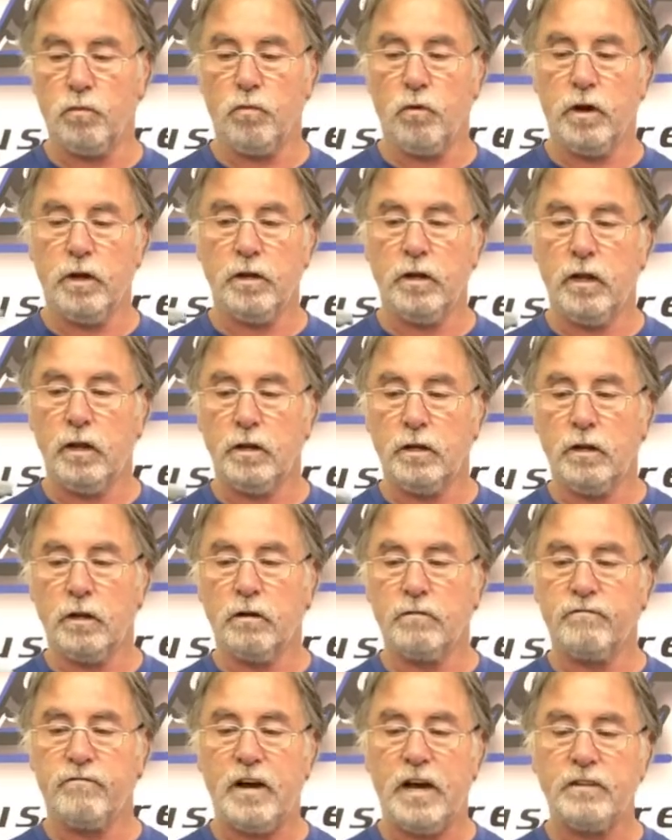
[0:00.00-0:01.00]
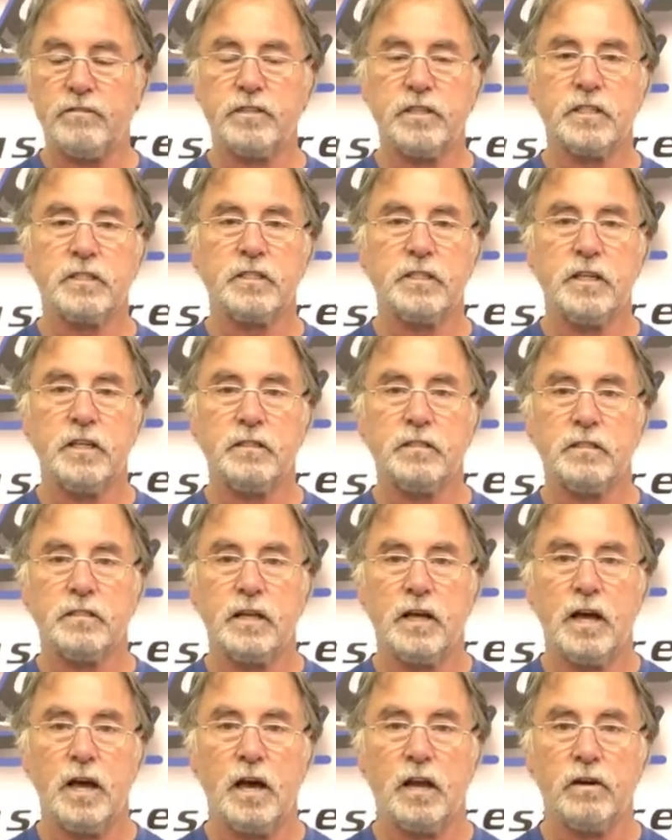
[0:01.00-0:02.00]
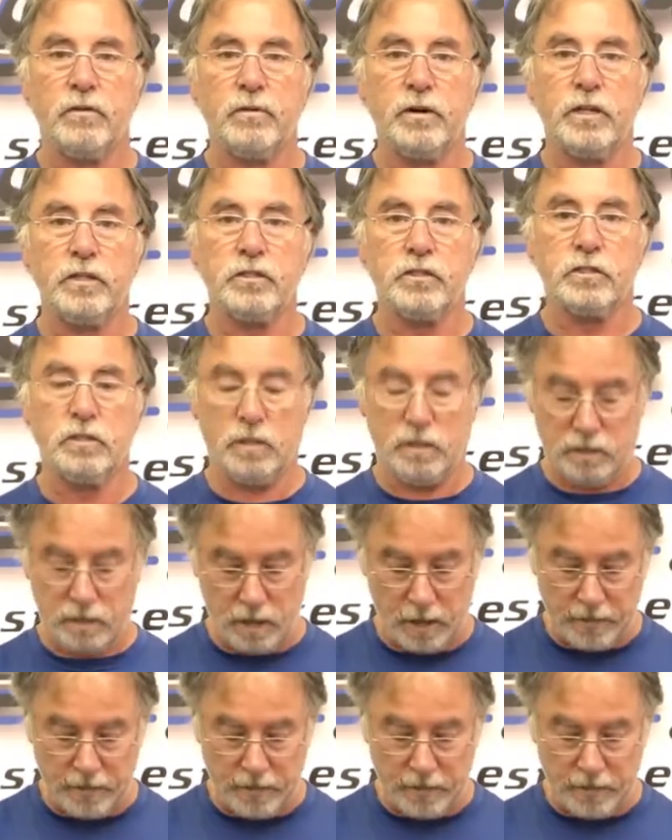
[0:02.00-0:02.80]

one little 5/16 Allen wrench.